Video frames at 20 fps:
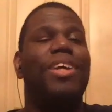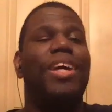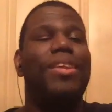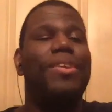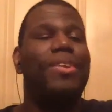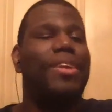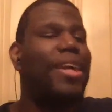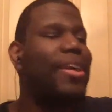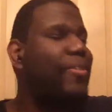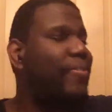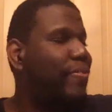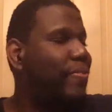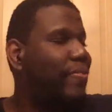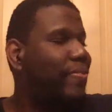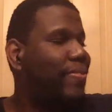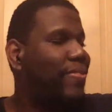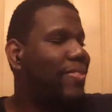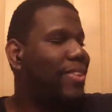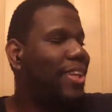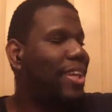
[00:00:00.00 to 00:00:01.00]
other night,
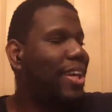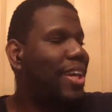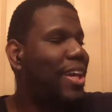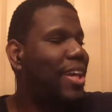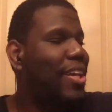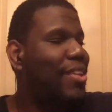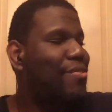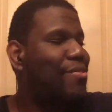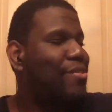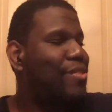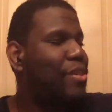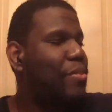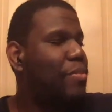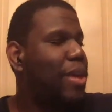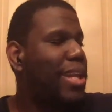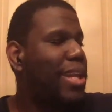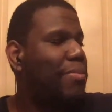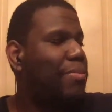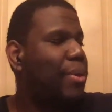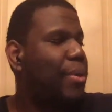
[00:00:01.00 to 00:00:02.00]
and
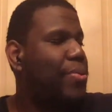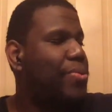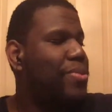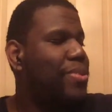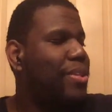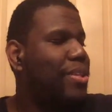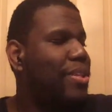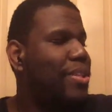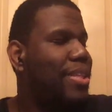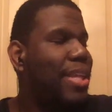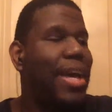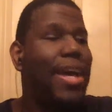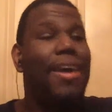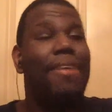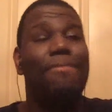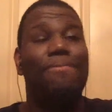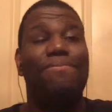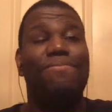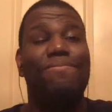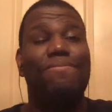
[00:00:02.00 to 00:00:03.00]
somebody posted that